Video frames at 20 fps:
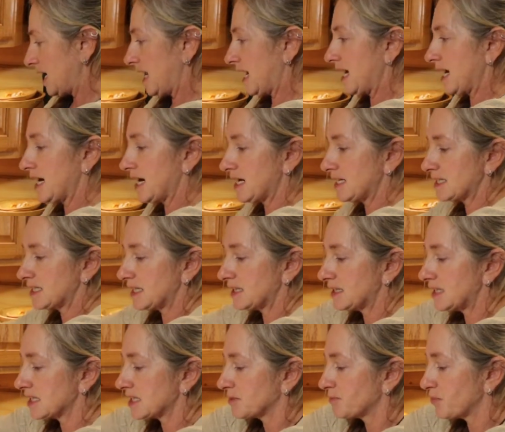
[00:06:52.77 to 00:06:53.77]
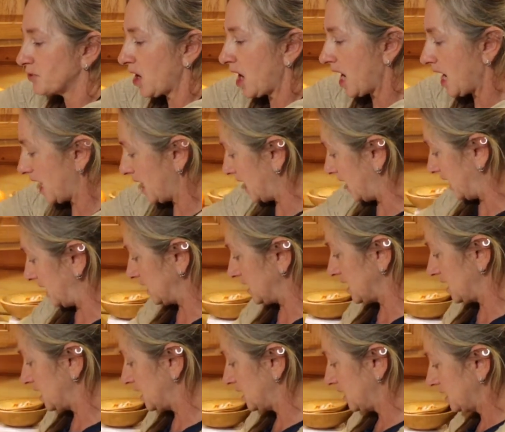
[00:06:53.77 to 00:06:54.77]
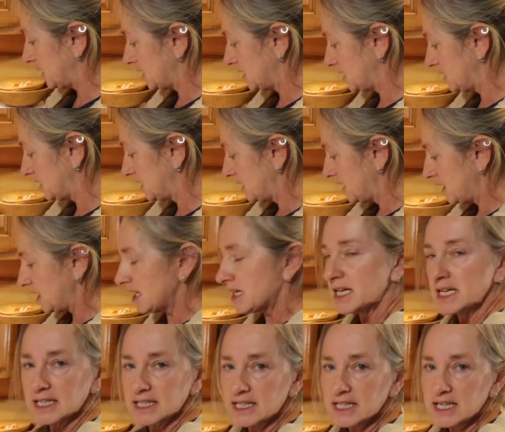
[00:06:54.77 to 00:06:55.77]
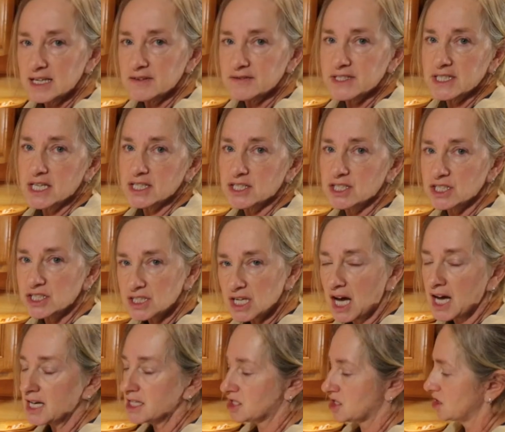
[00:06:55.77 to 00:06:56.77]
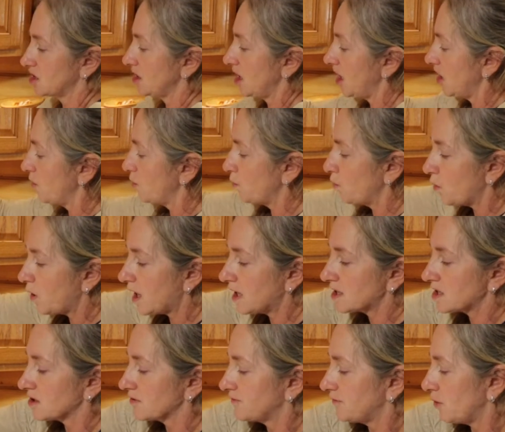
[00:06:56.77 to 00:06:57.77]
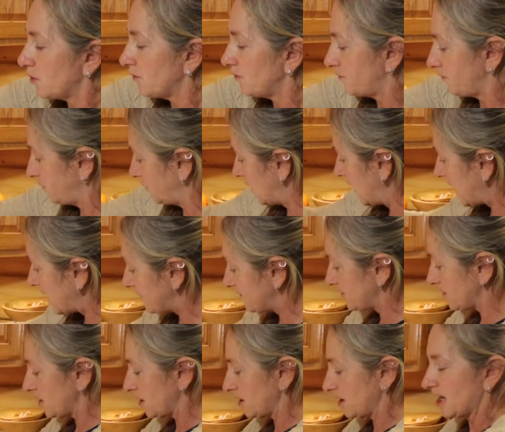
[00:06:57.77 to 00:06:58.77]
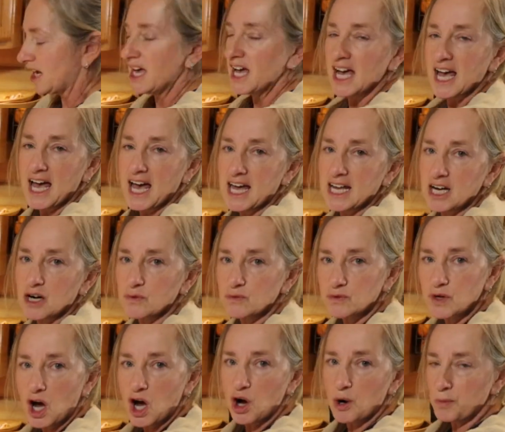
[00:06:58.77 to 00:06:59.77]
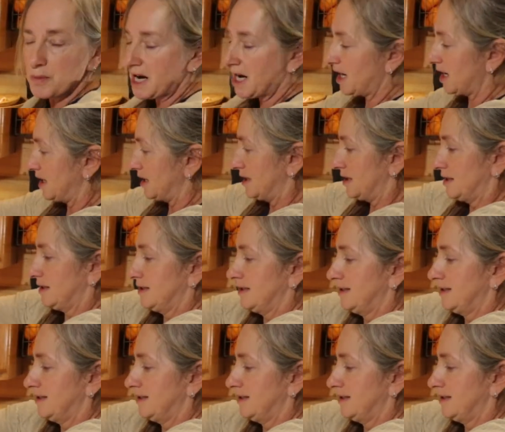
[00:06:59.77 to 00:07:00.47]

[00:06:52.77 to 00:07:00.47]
And this brine gives such a wonderful flavor and aroma.